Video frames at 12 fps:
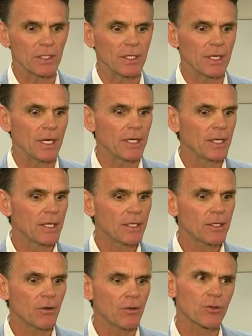And
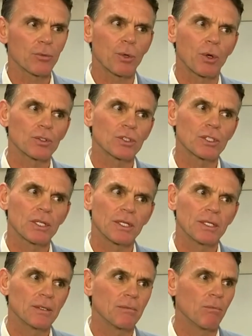you know, this approach.
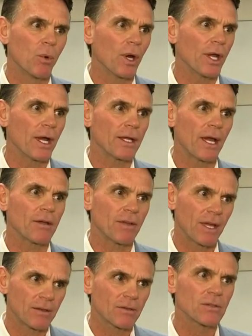Boy, I've
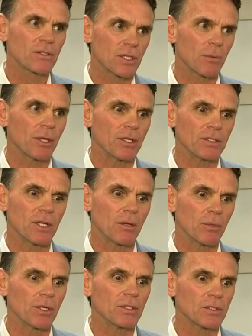had some that he's
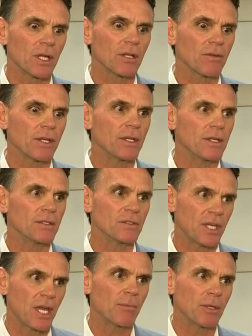done, but he's elevated
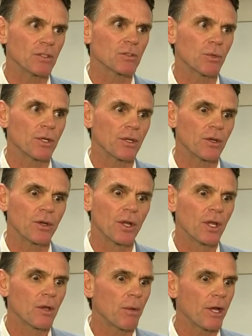his game in this one here
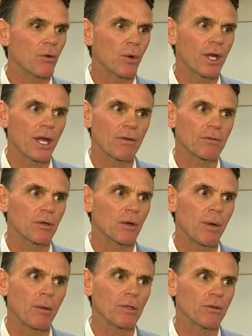by going after a
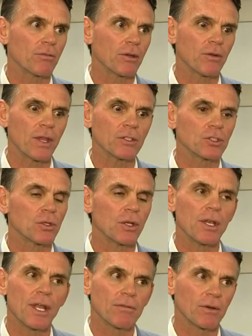public fear that should
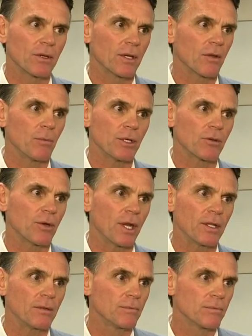never have been created.